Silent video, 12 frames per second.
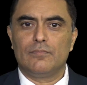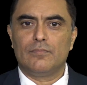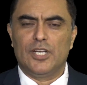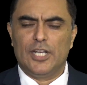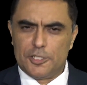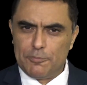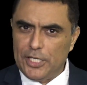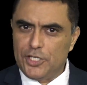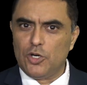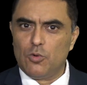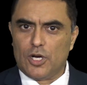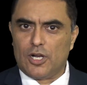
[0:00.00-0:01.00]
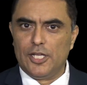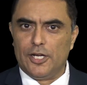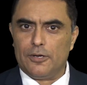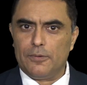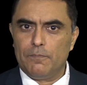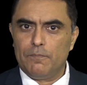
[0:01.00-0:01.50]
And let's make sure we're
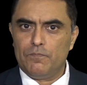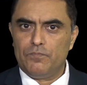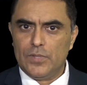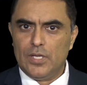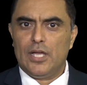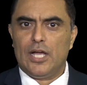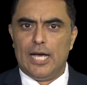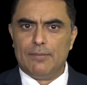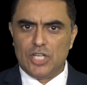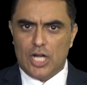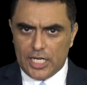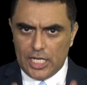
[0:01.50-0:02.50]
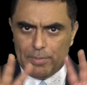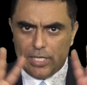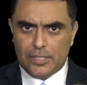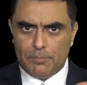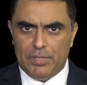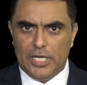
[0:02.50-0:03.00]
clear. I'm talking about
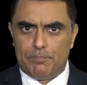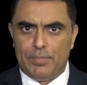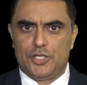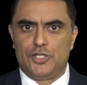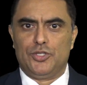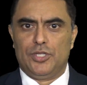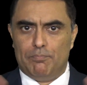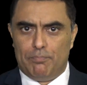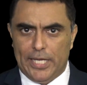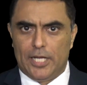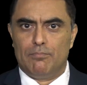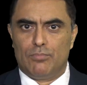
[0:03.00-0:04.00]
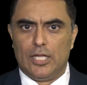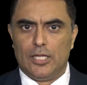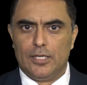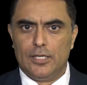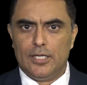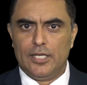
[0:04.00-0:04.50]
the big picture, the big umbrella.
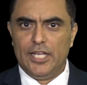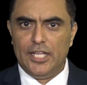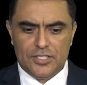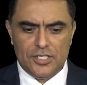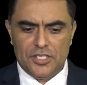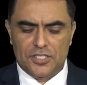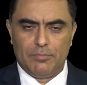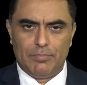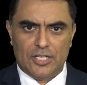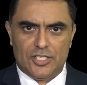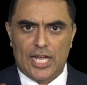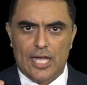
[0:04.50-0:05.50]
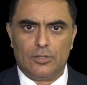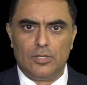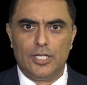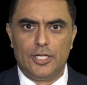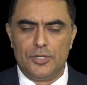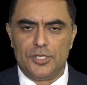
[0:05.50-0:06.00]
It isn't just about childhood
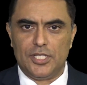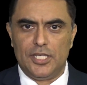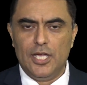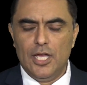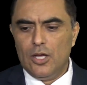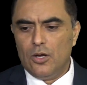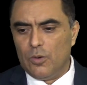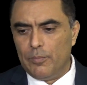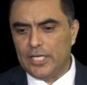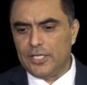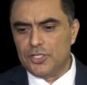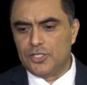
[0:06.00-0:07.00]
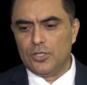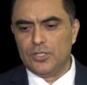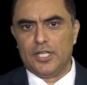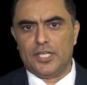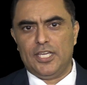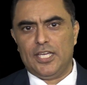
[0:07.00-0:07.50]
literacy or making sure
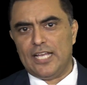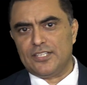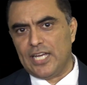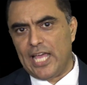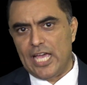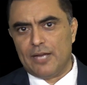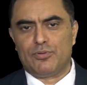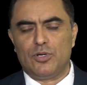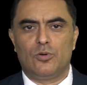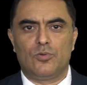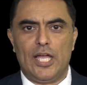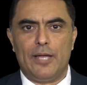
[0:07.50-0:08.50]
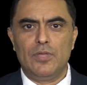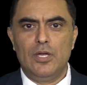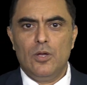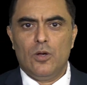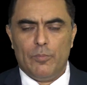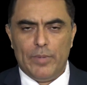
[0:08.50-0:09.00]
that a kid has an ag program
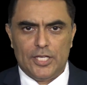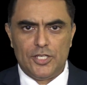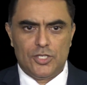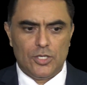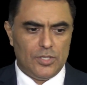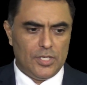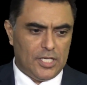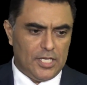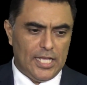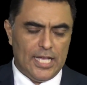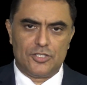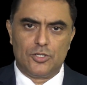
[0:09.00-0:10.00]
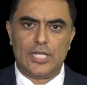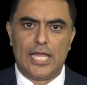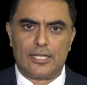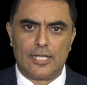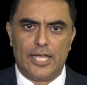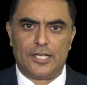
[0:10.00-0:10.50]
or making sure that a kid has good
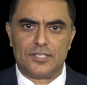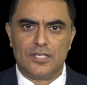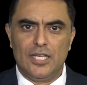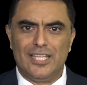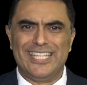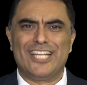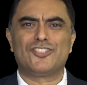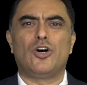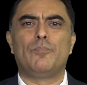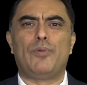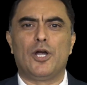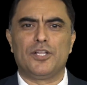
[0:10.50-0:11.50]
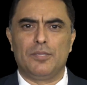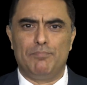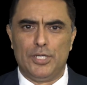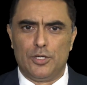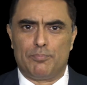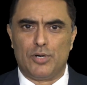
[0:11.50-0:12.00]
athletics. That's all part of the
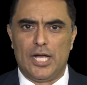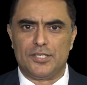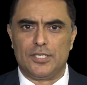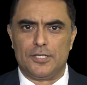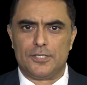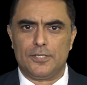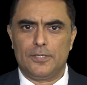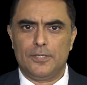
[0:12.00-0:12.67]
bigger process.